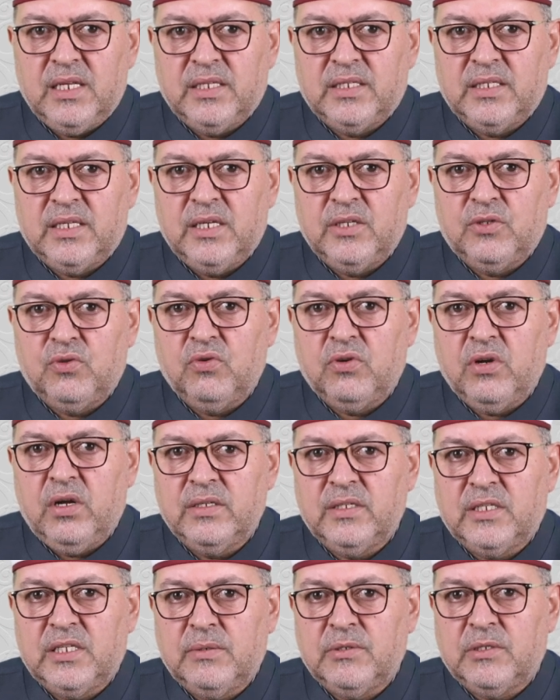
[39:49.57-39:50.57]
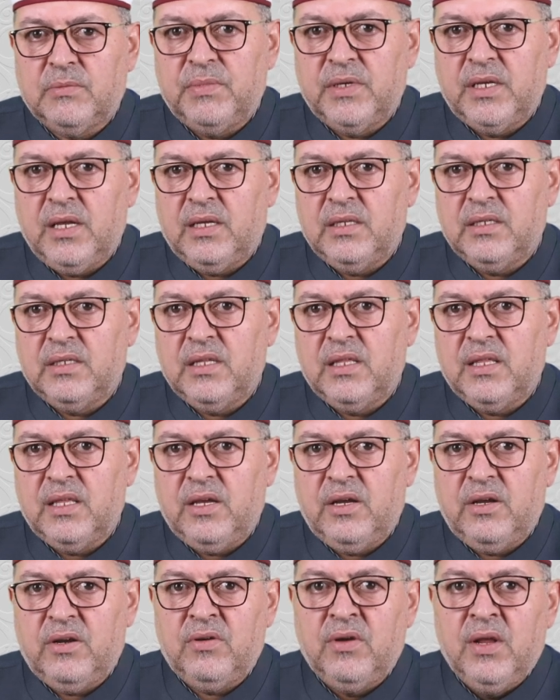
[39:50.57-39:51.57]
let's say, to concepts beyond
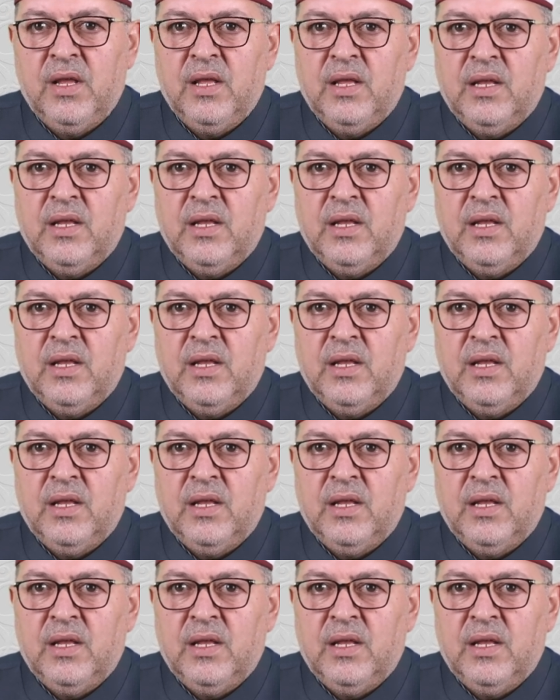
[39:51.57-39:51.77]
their